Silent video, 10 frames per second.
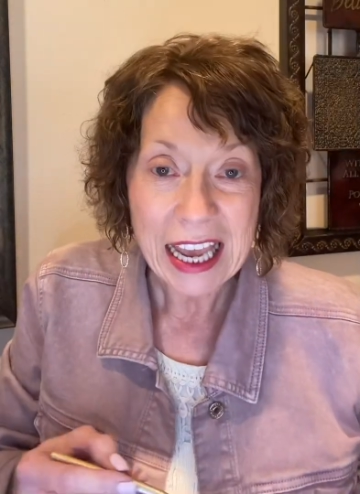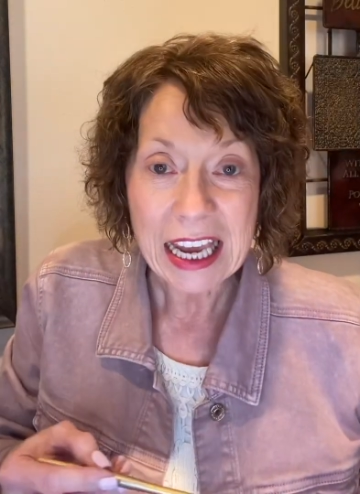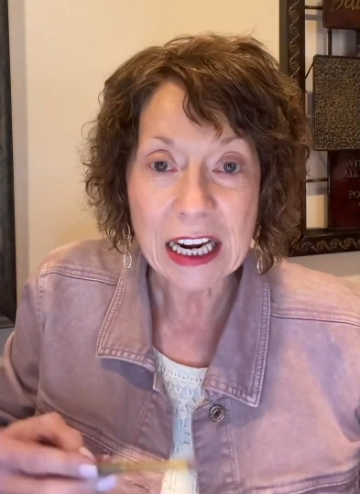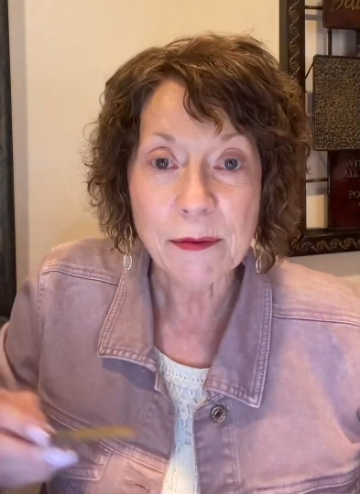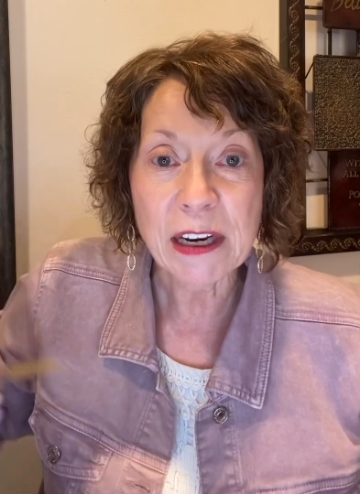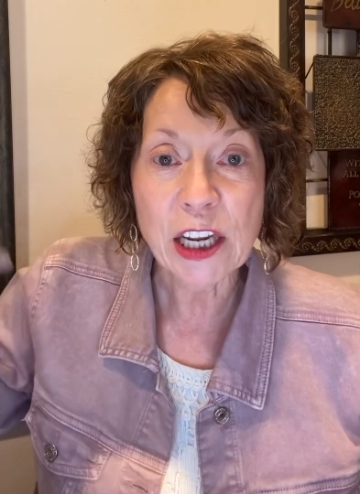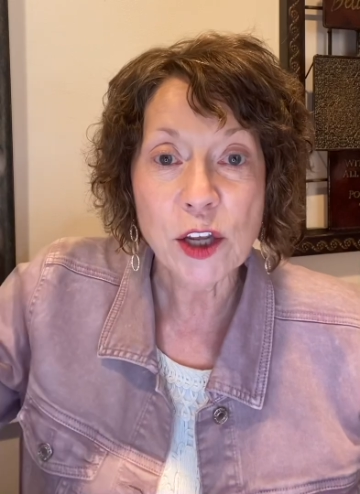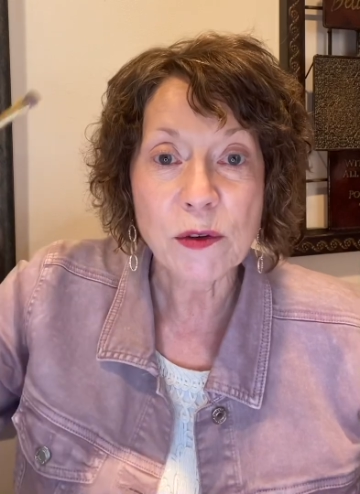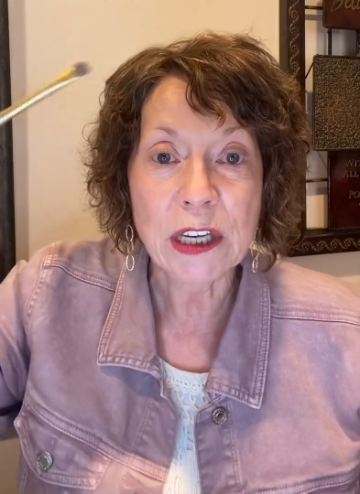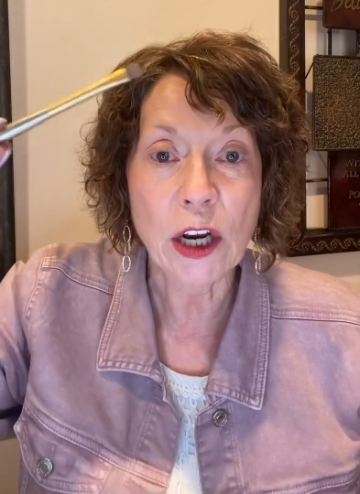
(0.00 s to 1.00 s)
And I'm going to
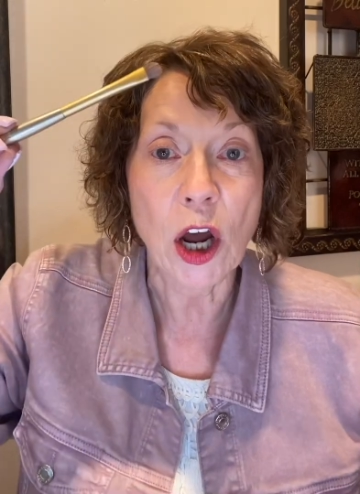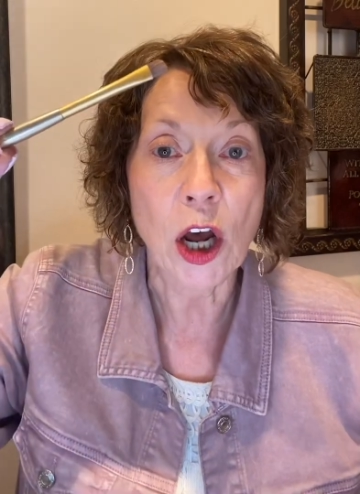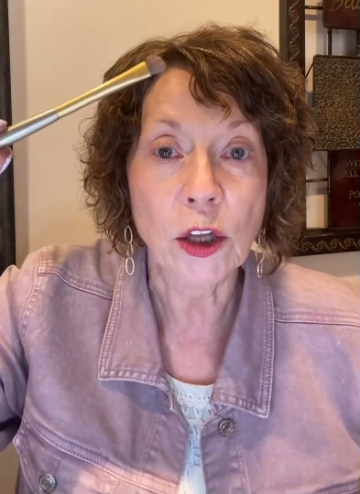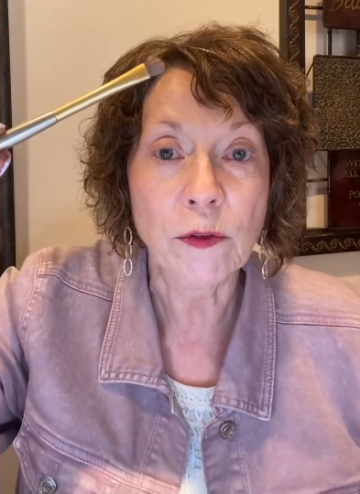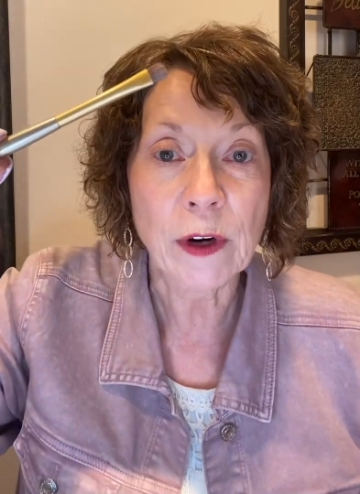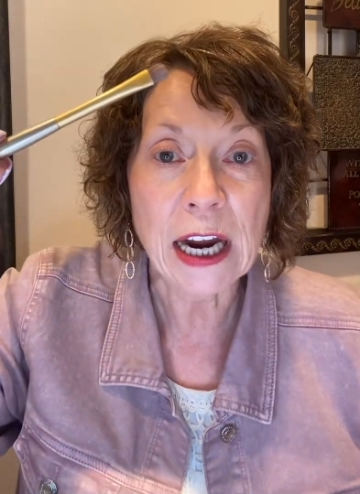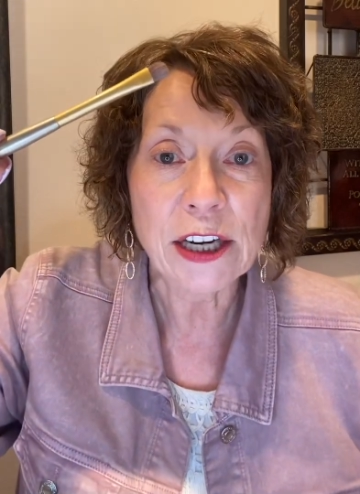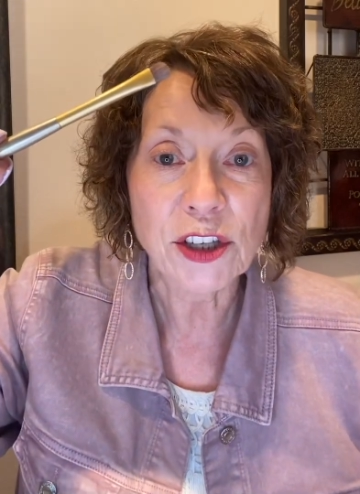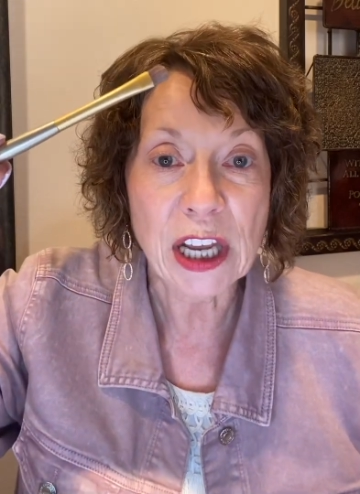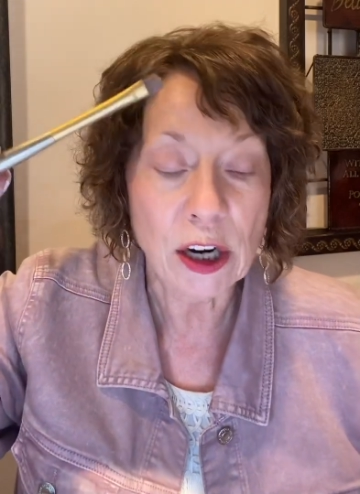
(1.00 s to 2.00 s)
use an all over
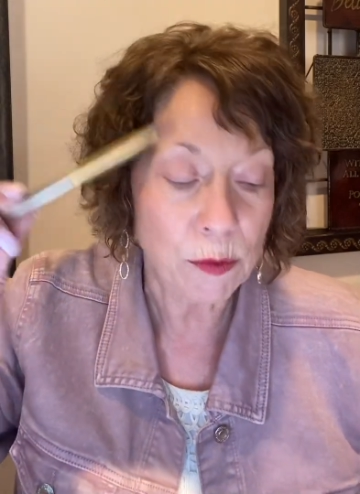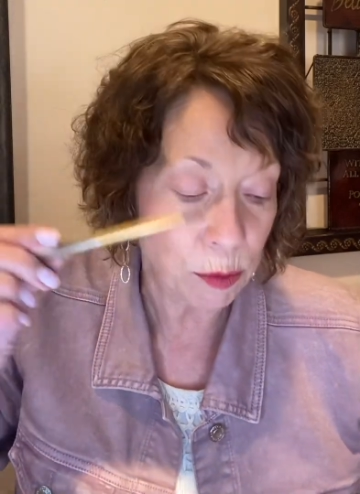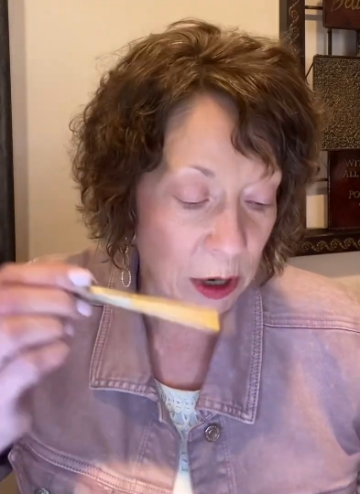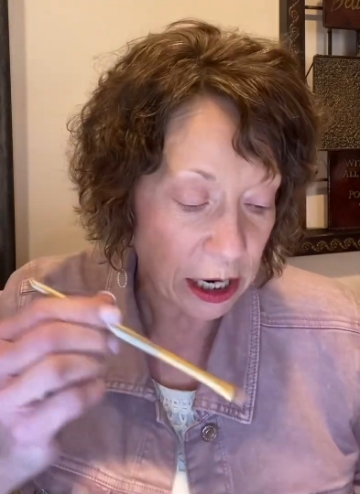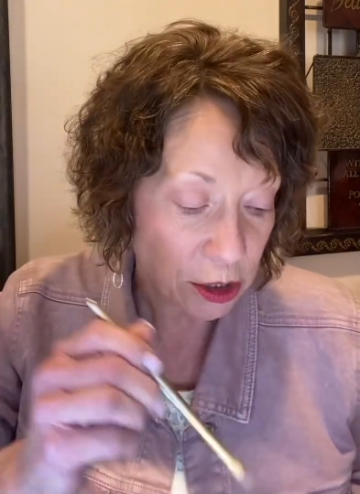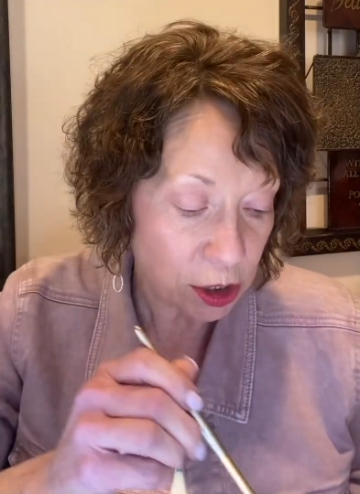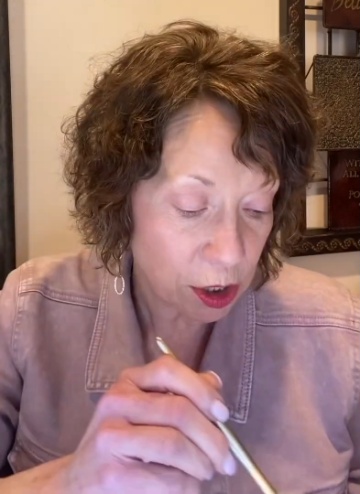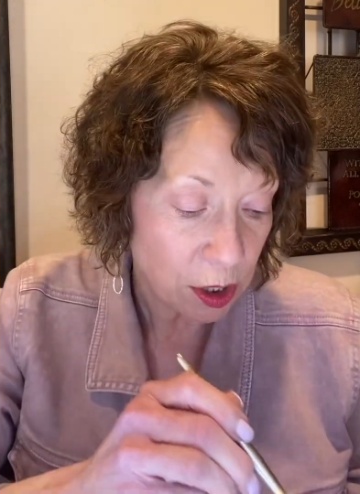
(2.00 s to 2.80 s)
eyeshadow brush.